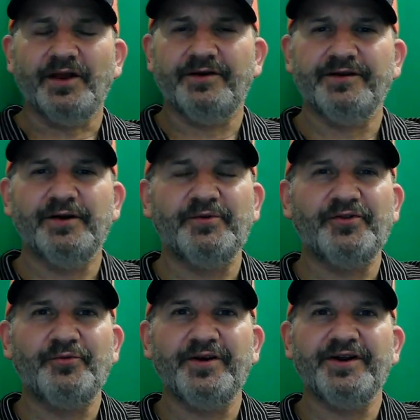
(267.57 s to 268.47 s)
Number
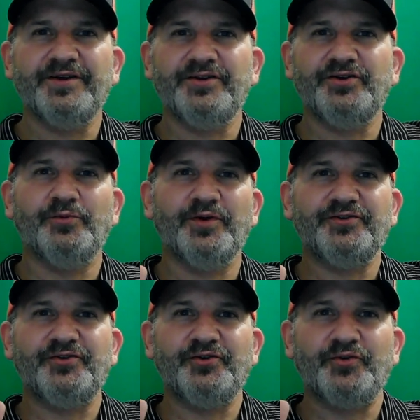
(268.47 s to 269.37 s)
3, you want
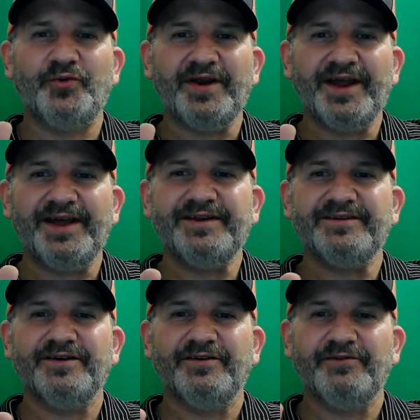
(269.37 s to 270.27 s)
to
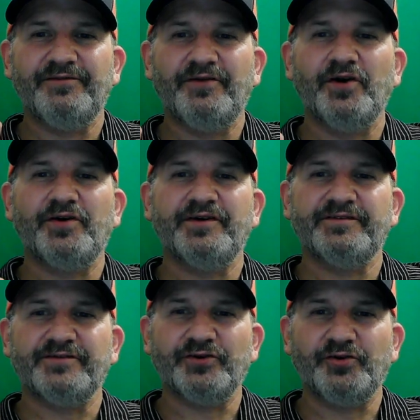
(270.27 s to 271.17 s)
create
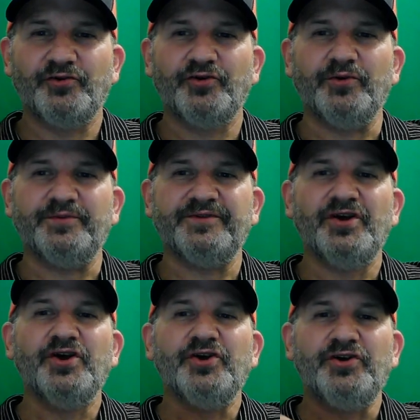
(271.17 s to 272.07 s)
focus groups.
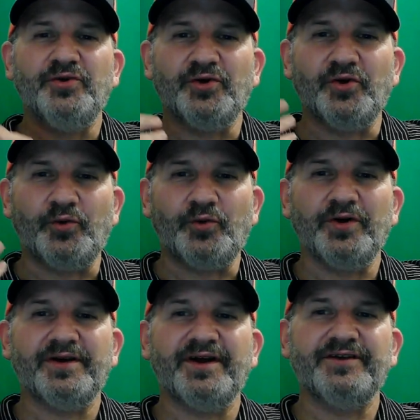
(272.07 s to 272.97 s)
You want to
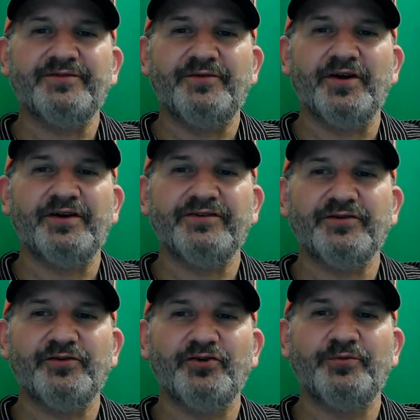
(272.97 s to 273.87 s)
organize focus
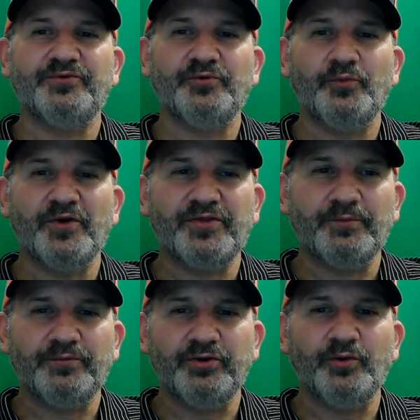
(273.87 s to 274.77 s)
groups with
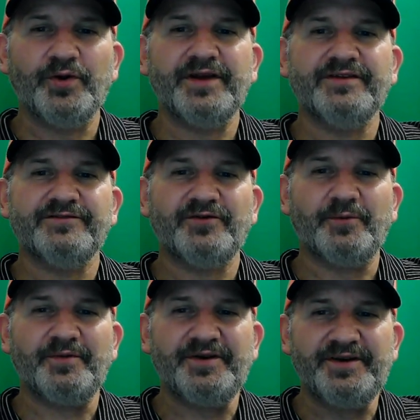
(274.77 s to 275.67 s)
employees
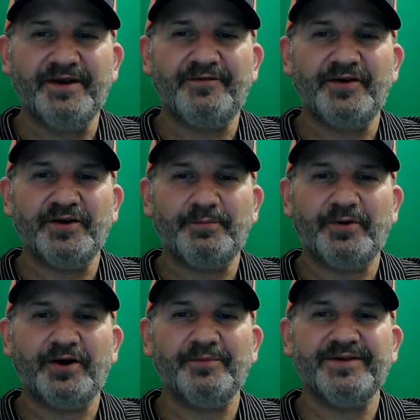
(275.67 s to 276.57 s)
from different
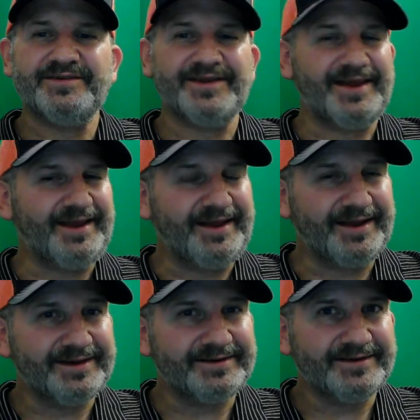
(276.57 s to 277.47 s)
departments
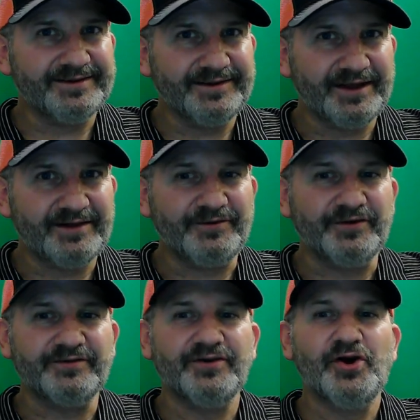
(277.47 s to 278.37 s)
and
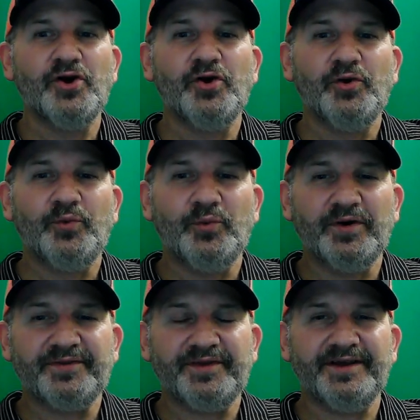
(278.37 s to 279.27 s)
levels
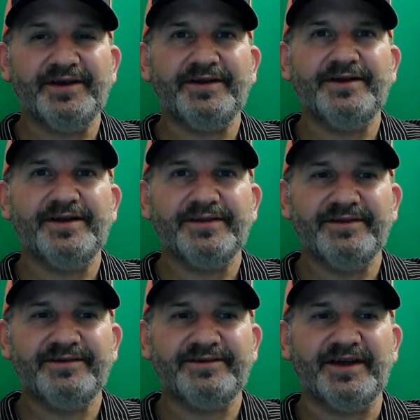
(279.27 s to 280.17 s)
within
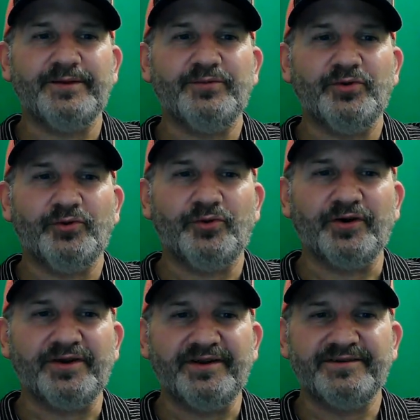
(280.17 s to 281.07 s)
the same
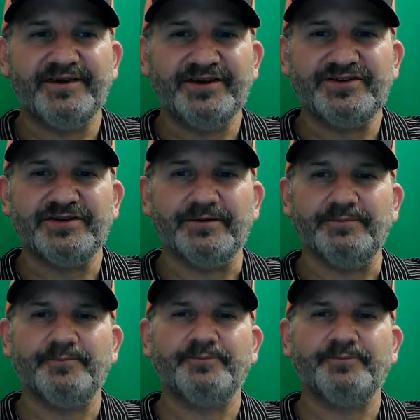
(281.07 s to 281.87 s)
organization.